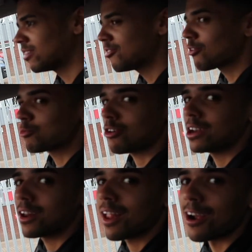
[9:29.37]
need to put
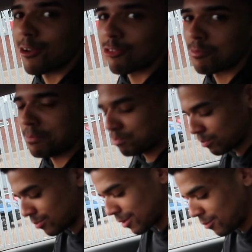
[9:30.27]
training legs
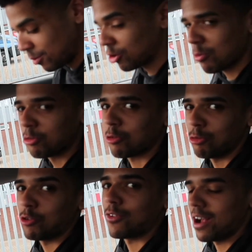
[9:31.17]
when I come to
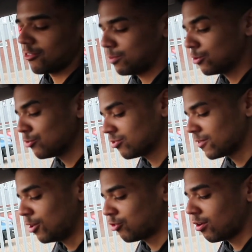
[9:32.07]
Reps because I've
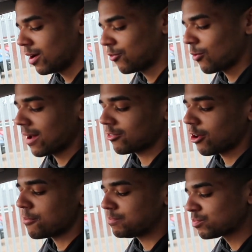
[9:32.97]
got to drive two hours
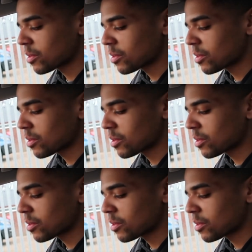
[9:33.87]
home.